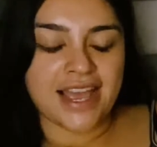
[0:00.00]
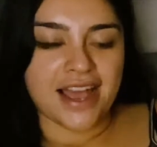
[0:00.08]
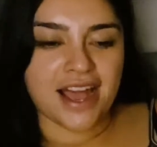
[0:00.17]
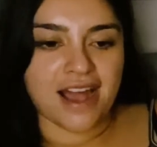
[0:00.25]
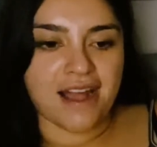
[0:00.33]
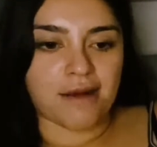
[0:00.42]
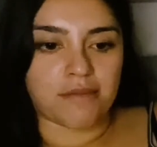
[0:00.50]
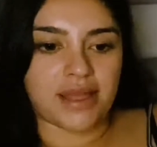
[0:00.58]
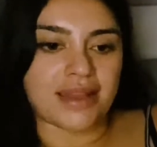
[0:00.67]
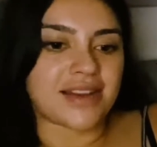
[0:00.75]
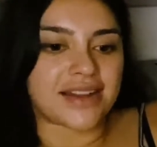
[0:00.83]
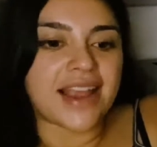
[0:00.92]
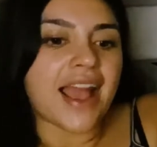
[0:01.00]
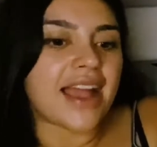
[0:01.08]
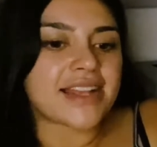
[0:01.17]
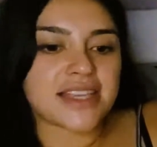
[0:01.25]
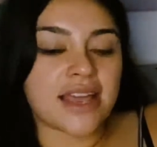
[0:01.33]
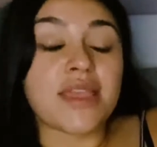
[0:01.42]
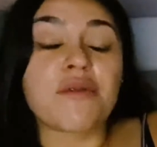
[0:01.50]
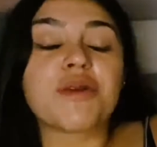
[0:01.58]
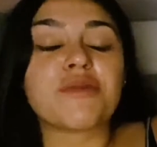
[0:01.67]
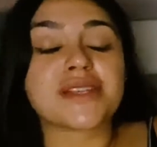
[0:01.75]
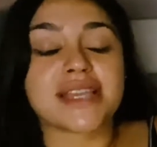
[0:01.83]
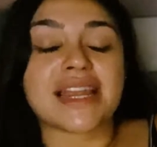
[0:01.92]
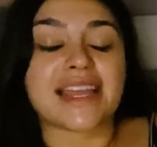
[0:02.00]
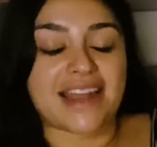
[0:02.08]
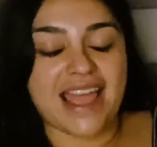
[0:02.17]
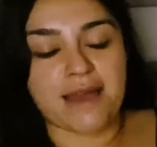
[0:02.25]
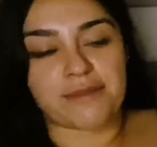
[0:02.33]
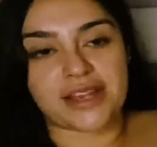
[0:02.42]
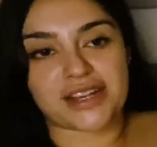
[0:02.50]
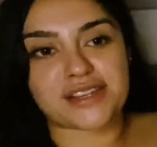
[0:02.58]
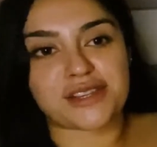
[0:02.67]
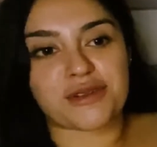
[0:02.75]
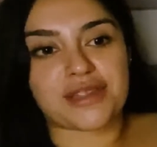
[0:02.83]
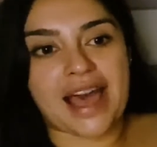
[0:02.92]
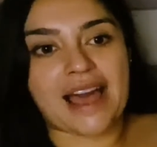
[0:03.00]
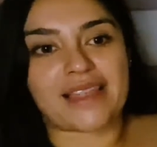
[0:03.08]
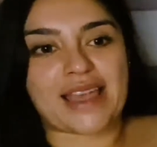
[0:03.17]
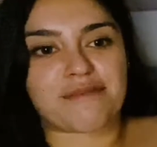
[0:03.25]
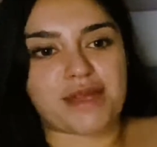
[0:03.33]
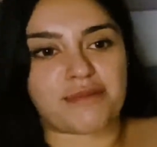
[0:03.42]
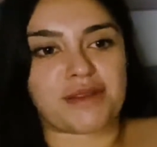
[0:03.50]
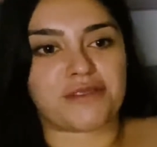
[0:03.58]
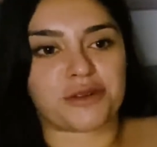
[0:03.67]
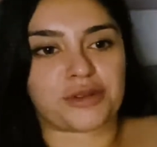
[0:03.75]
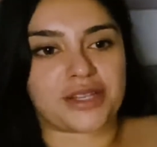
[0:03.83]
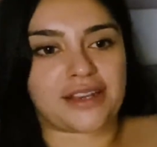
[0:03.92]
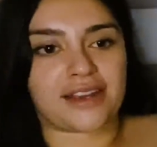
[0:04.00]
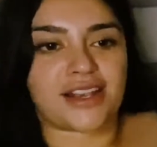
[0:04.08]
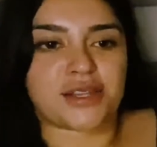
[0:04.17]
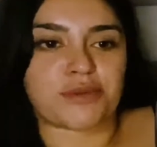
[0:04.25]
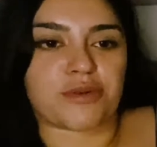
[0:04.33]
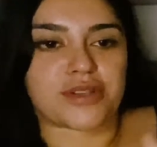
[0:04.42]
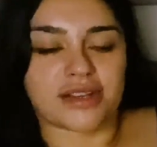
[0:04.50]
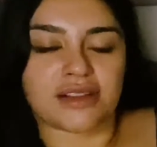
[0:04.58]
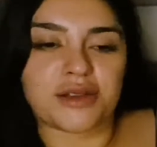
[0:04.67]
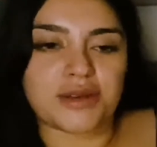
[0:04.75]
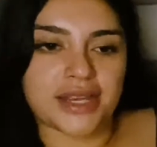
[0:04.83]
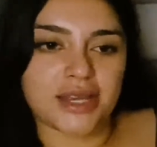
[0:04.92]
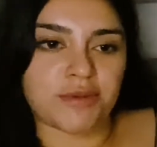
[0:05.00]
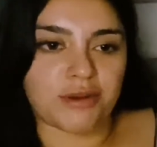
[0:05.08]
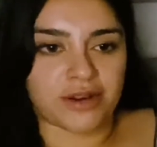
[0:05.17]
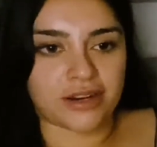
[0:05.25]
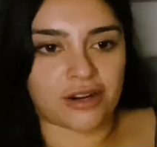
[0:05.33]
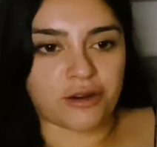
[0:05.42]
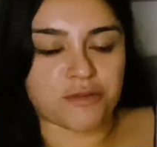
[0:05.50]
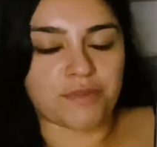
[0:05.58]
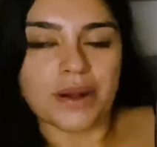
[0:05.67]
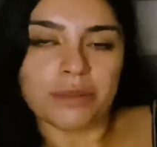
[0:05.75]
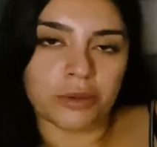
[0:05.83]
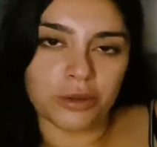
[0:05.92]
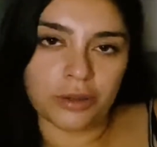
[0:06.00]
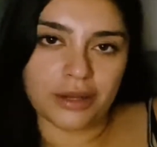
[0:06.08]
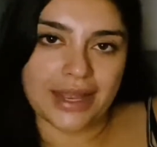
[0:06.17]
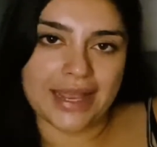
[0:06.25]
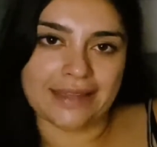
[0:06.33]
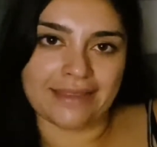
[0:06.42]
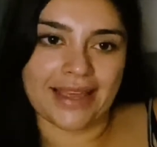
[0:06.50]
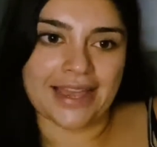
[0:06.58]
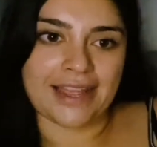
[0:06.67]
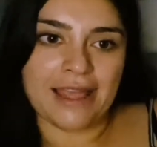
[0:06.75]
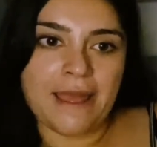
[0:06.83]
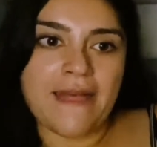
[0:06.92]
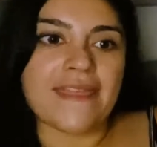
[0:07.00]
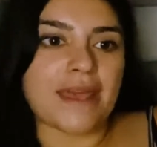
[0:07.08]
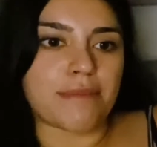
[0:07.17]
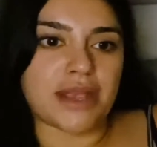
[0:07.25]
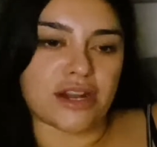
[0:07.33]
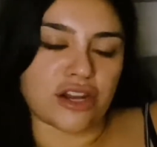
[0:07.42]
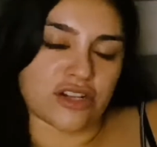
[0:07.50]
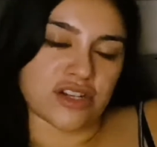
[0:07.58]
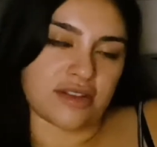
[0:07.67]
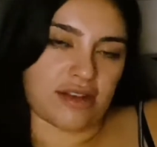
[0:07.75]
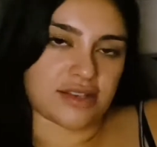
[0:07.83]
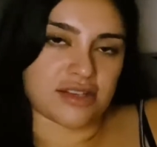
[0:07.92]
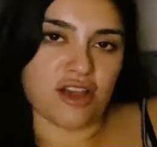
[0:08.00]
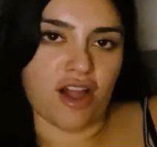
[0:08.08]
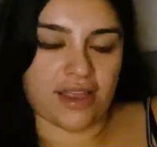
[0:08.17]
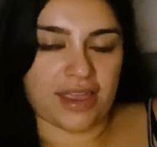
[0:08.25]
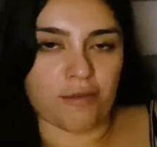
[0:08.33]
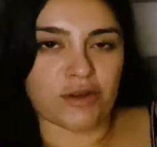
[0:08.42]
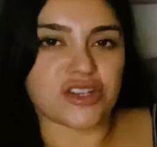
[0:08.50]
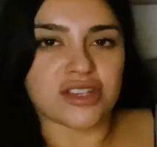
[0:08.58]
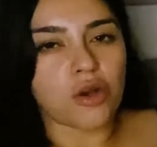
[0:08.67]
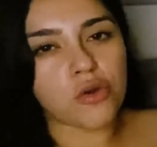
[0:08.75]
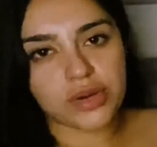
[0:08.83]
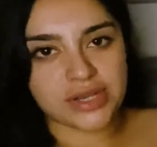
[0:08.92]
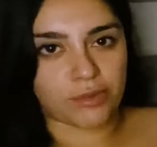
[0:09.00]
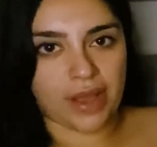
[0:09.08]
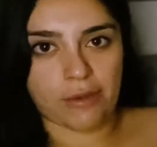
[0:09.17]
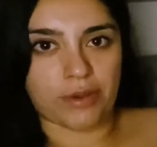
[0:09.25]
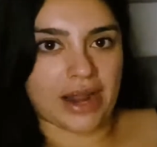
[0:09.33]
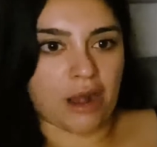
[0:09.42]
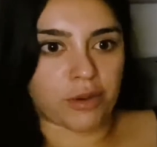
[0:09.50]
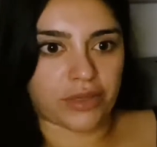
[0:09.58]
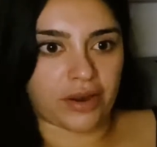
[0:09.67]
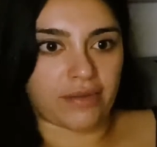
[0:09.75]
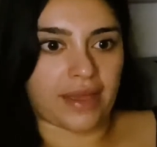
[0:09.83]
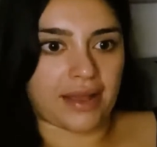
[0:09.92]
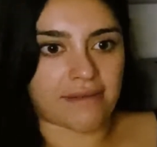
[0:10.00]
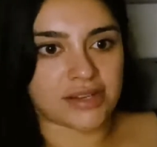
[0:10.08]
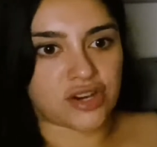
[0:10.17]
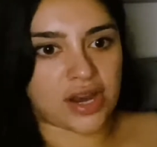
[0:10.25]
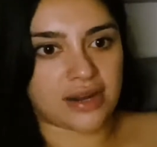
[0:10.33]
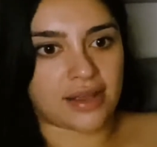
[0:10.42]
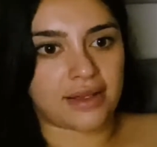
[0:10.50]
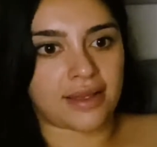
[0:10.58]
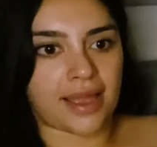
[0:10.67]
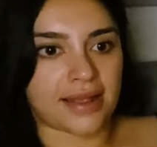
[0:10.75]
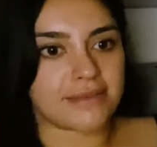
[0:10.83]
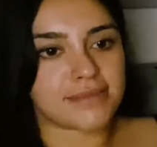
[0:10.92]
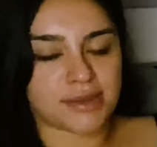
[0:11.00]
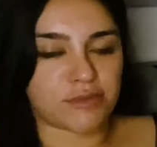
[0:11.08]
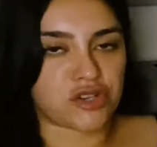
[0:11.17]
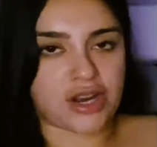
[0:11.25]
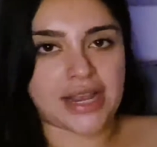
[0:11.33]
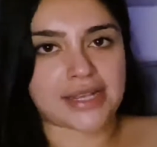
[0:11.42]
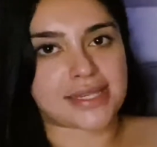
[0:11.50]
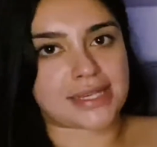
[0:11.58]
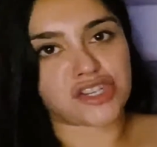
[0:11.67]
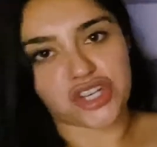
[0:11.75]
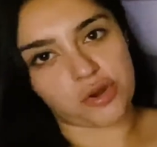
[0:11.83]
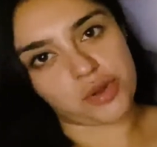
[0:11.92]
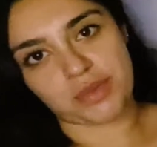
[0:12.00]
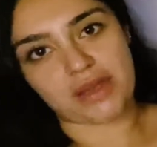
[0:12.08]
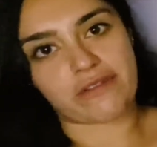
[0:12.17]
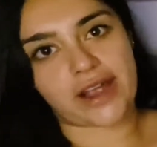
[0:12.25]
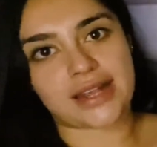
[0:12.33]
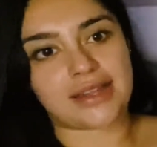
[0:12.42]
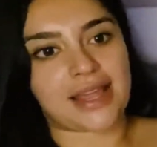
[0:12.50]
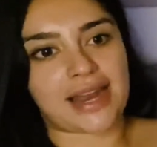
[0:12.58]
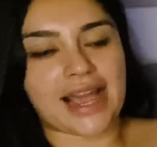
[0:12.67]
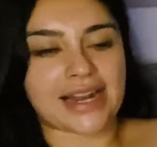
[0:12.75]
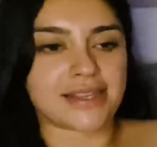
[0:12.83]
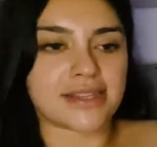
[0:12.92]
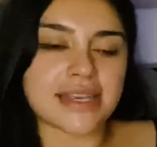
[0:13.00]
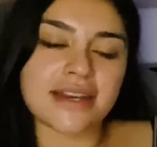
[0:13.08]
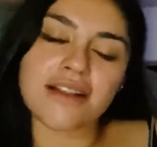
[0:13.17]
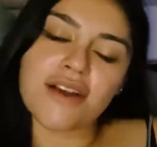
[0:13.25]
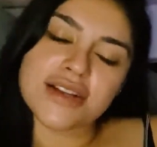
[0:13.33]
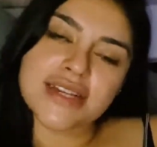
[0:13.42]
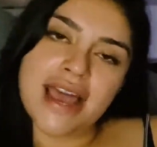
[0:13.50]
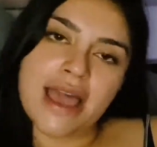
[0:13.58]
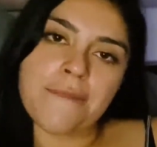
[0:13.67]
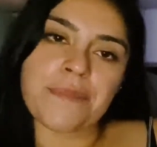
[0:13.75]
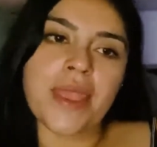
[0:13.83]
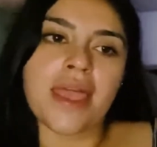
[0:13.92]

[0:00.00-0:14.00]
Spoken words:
yeah, and then we were sitting in hammocks, so that like made me feel really good because we were secluded, we were in our own bubble. And like, then me and her just got to talking, which is the whole reason why I went out with her. Like, I was trying to get some drinks and chill with my friend that I hadn't seen in a long time.